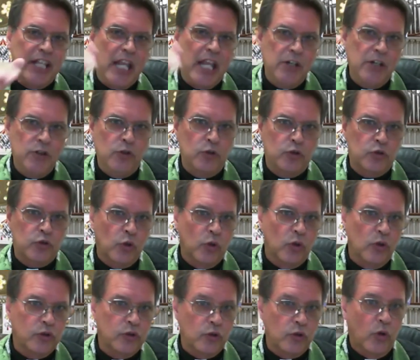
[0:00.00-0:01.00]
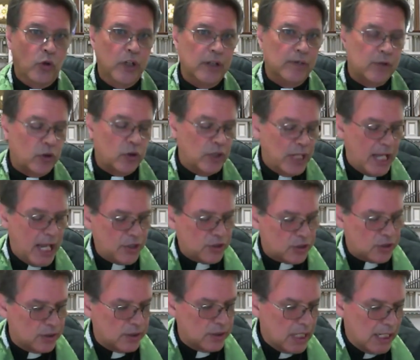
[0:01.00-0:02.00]
Hindu story of
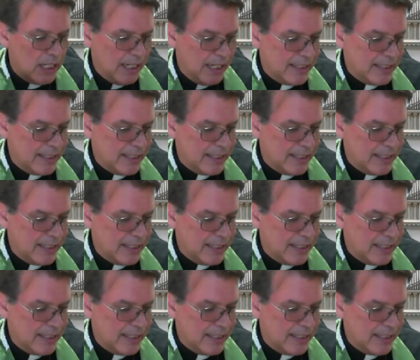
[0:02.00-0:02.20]
creation,